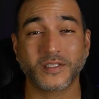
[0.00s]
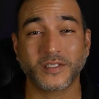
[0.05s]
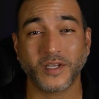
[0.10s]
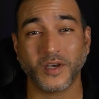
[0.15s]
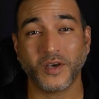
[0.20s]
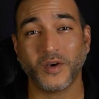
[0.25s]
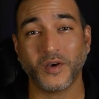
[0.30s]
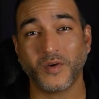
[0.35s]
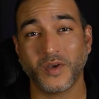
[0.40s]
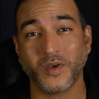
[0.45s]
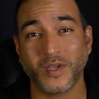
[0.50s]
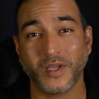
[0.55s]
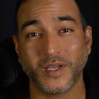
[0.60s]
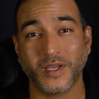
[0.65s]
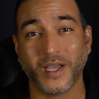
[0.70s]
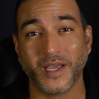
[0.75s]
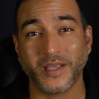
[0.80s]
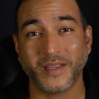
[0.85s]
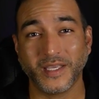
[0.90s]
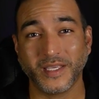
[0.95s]
So
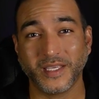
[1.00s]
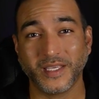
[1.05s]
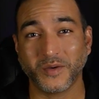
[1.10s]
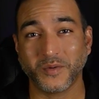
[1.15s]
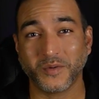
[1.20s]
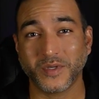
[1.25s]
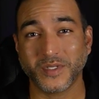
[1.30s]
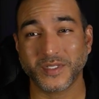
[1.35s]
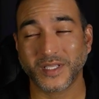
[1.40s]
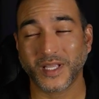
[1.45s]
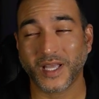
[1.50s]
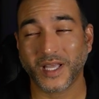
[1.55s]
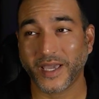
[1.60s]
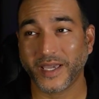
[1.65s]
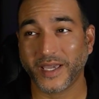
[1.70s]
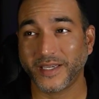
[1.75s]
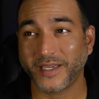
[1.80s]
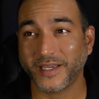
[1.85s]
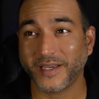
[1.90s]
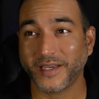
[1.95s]
I think it was
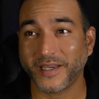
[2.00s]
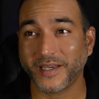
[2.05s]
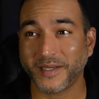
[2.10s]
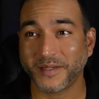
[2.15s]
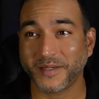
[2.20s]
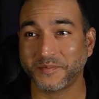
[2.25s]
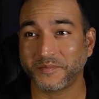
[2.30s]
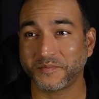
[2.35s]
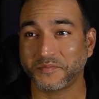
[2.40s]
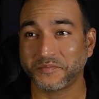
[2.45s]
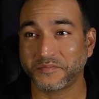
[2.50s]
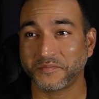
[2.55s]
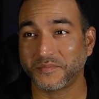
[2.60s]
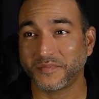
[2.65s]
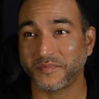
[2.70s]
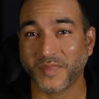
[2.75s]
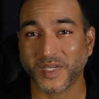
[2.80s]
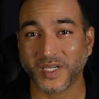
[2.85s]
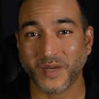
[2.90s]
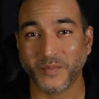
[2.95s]
like a
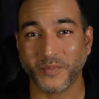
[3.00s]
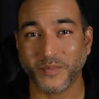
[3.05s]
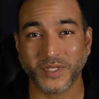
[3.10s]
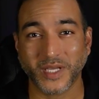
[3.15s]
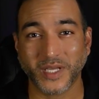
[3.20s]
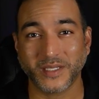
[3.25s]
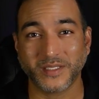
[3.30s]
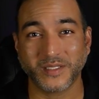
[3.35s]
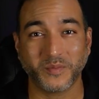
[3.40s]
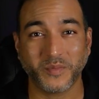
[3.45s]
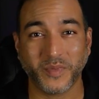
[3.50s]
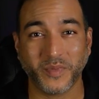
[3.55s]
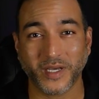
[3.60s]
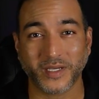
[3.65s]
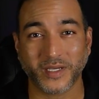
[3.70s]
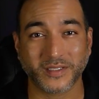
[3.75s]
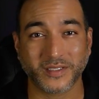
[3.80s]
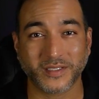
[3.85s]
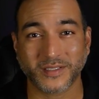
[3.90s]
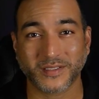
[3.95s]
couple
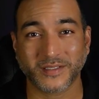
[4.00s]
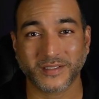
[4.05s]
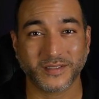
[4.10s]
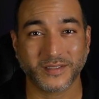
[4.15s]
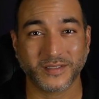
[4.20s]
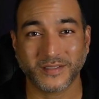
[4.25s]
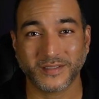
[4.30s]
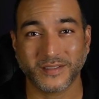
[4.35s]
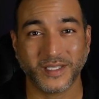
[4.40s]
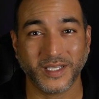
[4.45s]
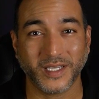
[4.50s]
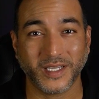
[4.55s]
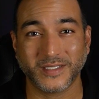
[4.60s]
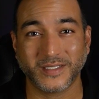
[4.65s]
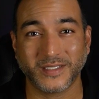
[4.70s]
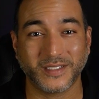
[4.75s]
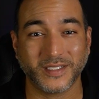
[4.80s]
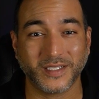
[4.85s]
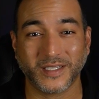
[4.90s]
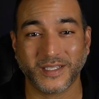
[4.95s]
$1,000
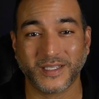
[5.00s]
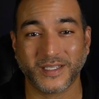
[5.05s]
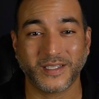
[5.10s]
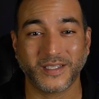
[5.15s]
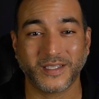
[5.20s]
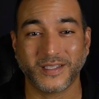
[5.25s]
that